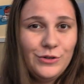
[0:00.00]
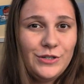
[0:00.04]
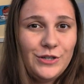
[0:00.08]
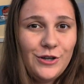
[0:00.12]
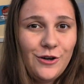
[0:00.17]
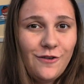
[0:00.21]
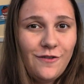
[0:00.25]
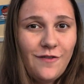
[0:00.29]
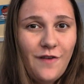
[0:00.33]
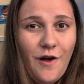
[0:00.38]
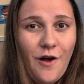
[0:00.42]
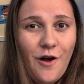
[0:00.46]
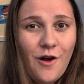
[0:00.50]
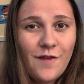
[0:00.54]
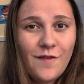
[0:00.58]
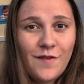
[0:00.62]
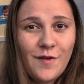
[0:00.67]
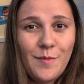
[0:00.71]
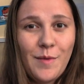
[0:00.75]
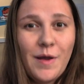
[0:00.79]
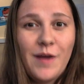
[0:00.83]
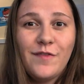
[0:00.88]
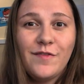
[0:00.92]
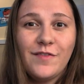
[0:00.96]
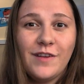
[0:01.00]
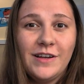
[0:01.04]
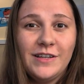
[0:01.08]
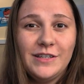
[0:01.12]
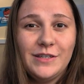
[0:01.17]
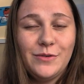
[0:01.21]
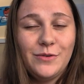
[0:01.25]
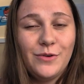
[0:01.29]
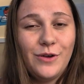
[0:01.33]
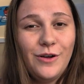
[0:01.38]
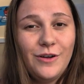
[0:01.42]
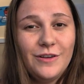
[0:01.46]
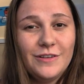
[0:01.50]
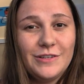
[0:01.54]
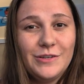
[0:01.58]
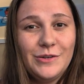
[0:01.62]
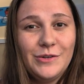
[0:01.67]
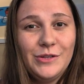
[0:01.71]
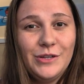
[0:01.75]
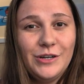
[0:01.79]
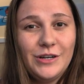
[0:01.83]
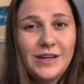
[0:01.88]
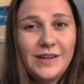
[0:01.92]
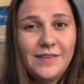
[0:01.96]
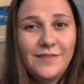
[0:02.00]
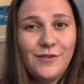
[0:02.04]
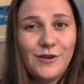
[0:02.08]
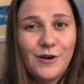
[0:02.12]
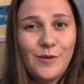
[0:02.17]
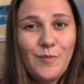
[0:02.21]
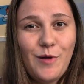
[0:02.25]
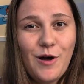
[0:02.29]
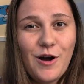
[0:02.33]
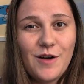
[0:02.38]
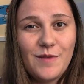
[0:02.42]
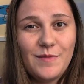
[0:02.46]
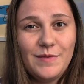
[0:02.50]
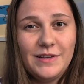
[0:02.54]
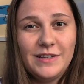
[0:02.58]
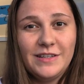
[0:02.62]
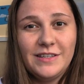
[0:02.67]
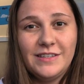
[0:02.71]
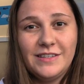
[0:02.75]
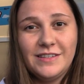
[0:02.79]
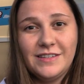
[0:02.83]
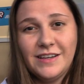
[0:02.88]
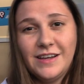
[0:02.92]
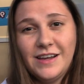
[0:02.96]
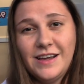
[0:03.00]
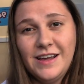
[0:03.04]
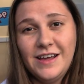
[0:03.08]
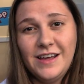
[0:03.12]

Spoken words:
so far for my friends who are also looking for apartments.